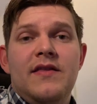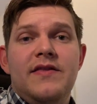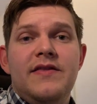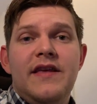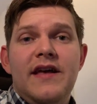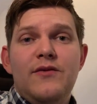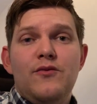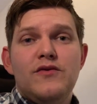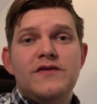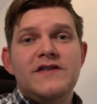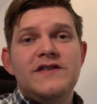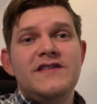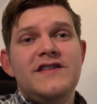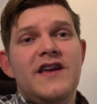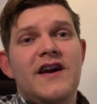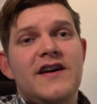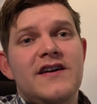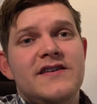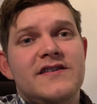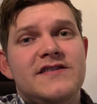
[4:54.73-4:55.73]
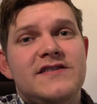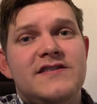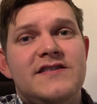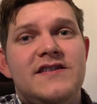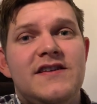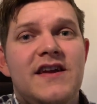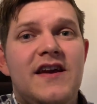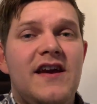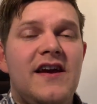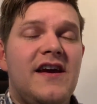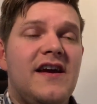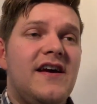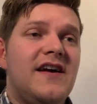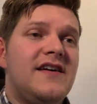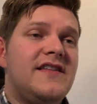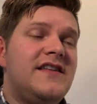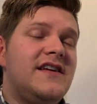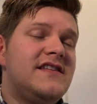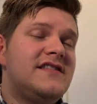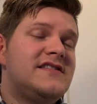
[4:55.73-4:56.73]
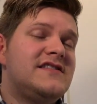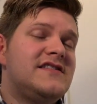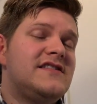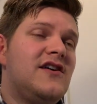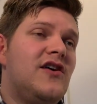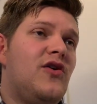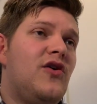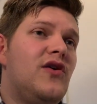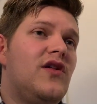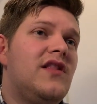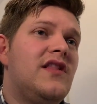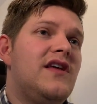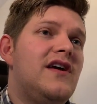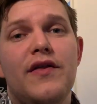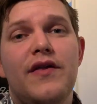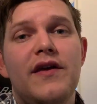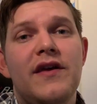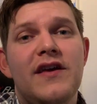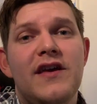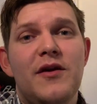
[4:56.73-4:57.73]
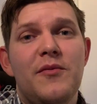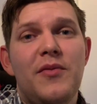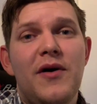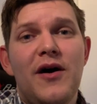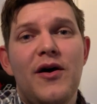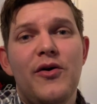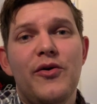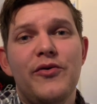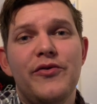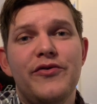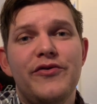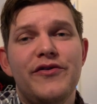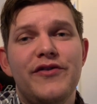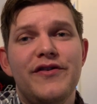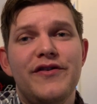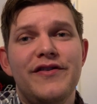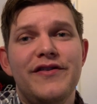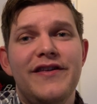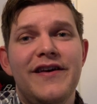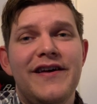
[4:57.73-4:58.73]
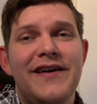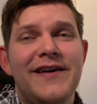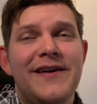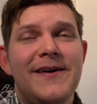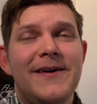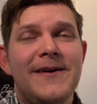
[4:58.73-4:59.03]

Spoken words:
That was it, guys. That's all I think about the